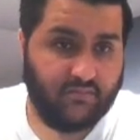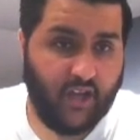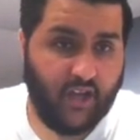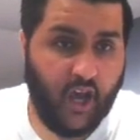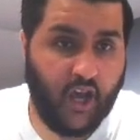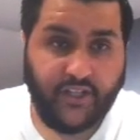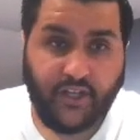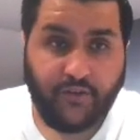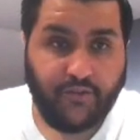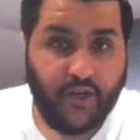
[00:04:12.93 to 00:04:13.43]

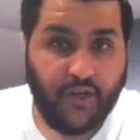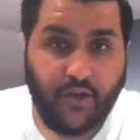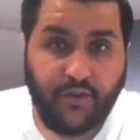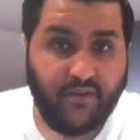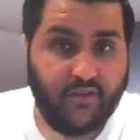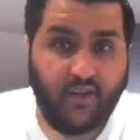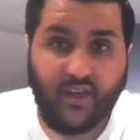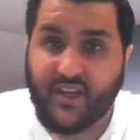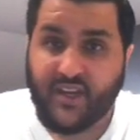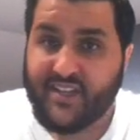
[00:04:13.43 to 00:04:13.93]
I don't know.
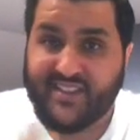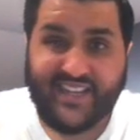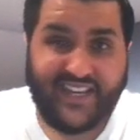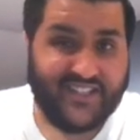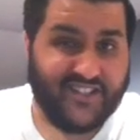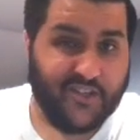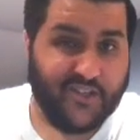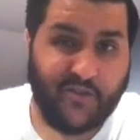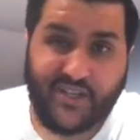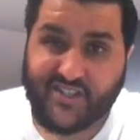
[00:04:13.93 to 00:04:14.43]

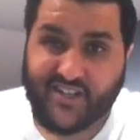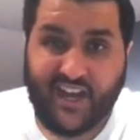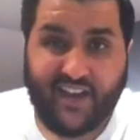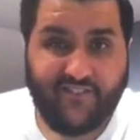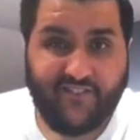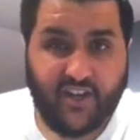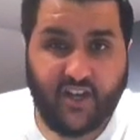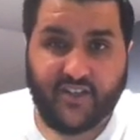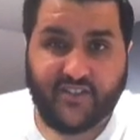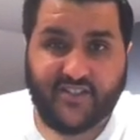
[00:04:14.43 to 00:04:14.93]
That's a question I
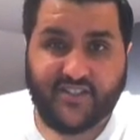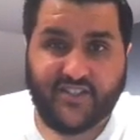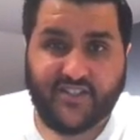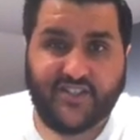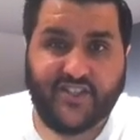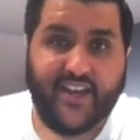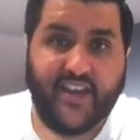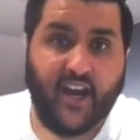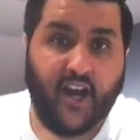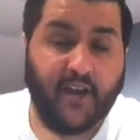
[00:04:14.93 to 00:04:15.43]
haven't answered
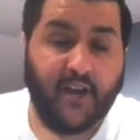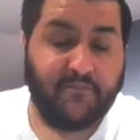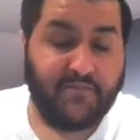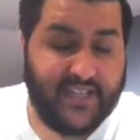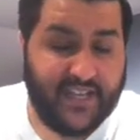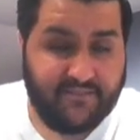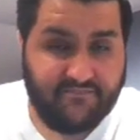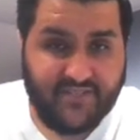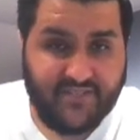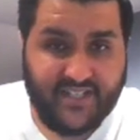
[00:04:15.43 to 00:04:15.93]
yet. I'm
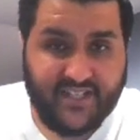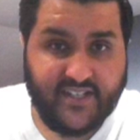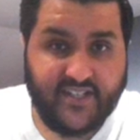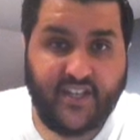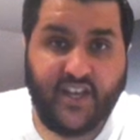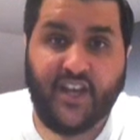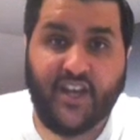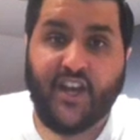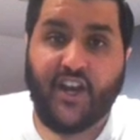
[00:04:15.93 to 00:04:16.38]
tempted.